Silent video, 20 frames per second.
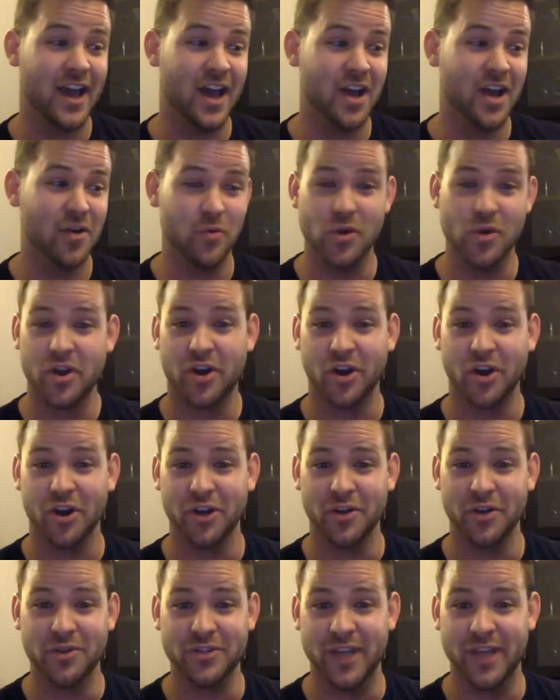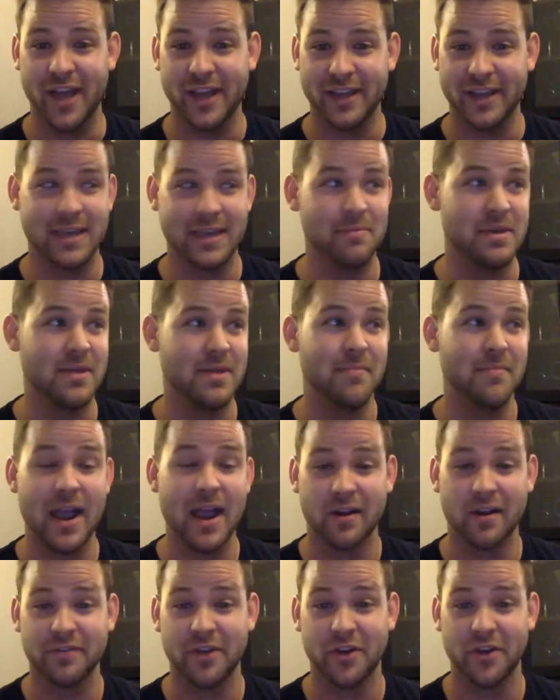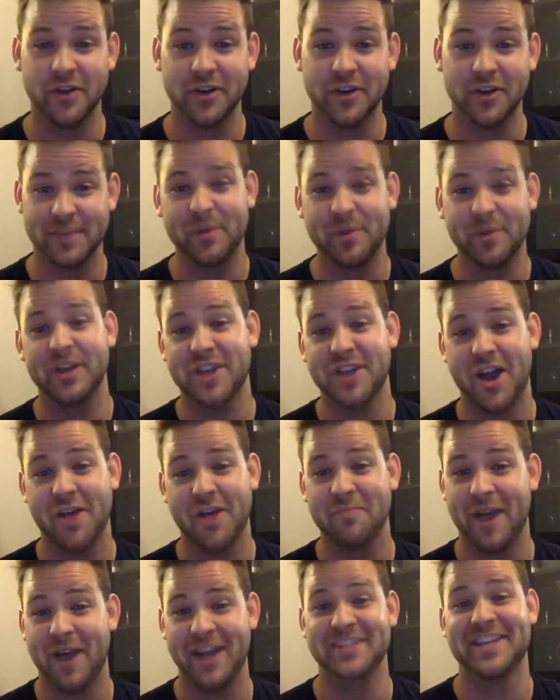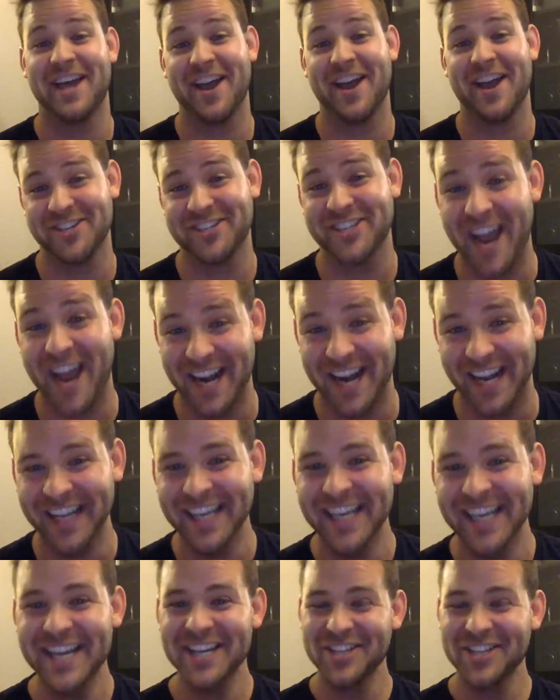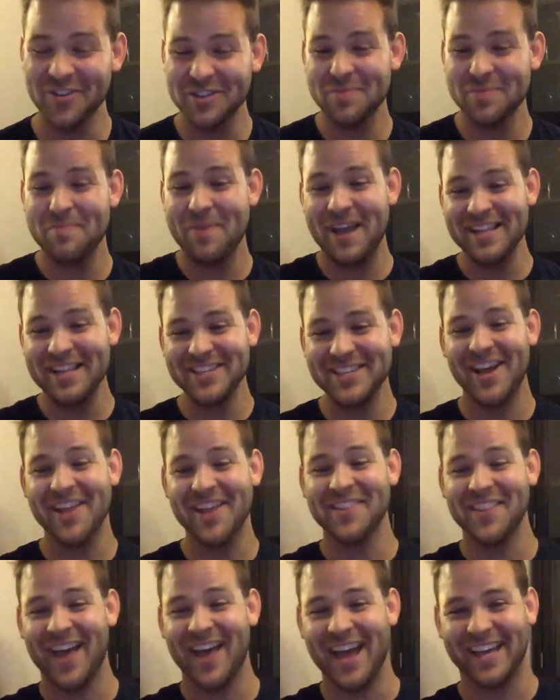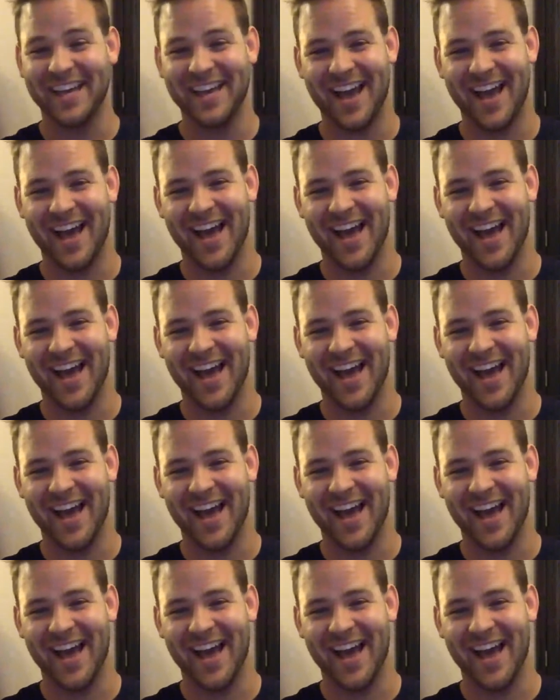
Rooker, who's like, give me a microphone because I'm going to talk my entire signing. So it depends on like